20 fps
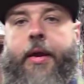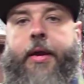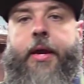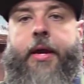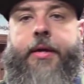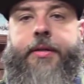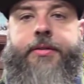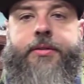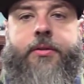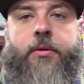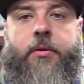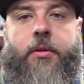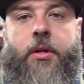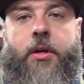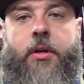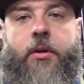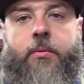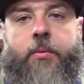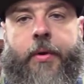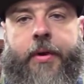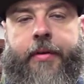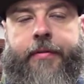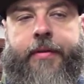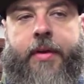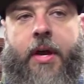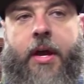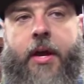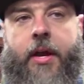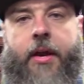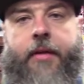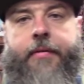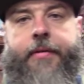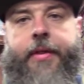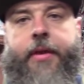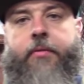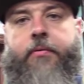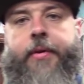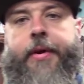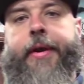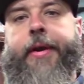guys, so look, we've got
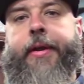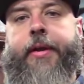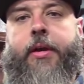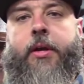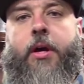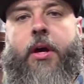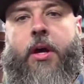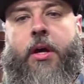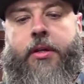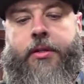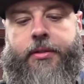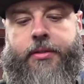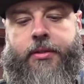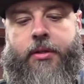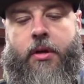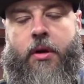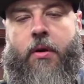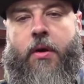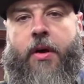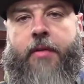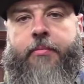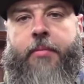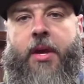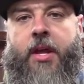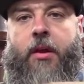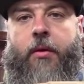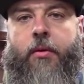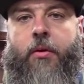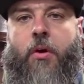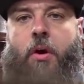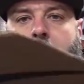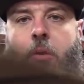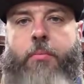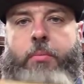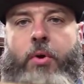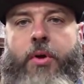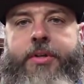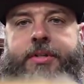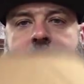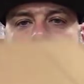everything ready to cut. So I've made a
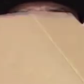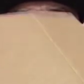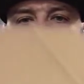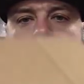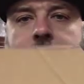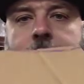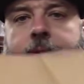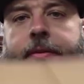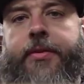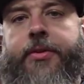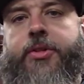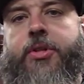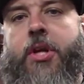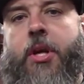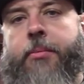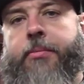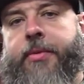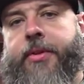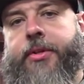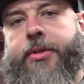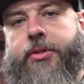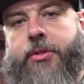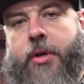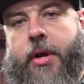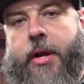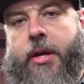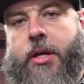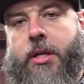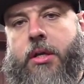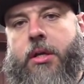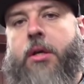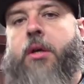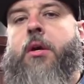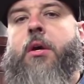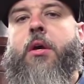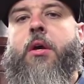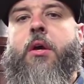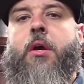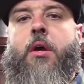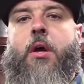cardboard template of the shape of the tranny.
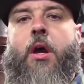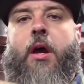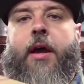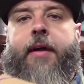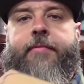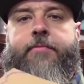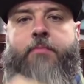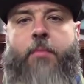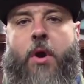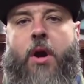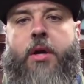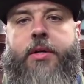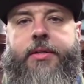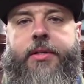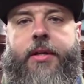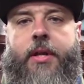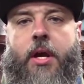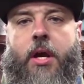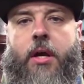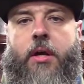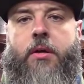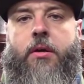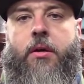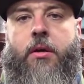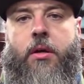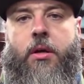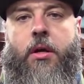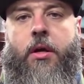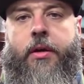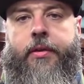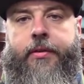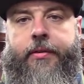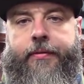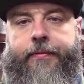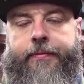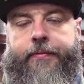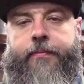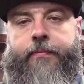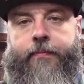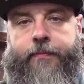I've marked it out on the
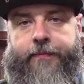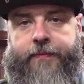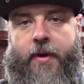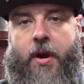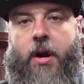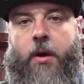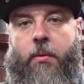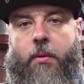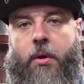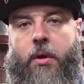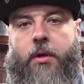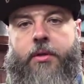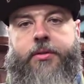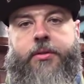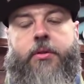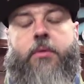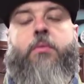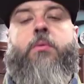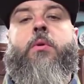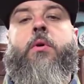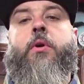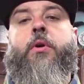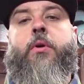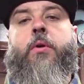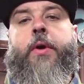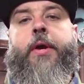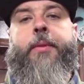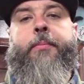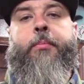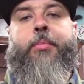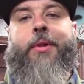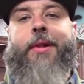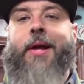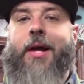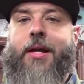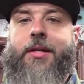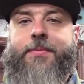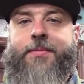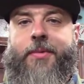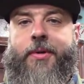firewall, so we're going to go ahead and
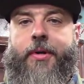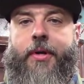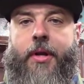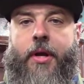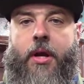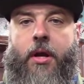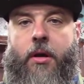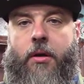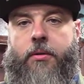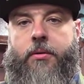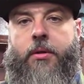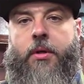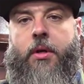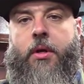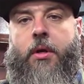plasma it out.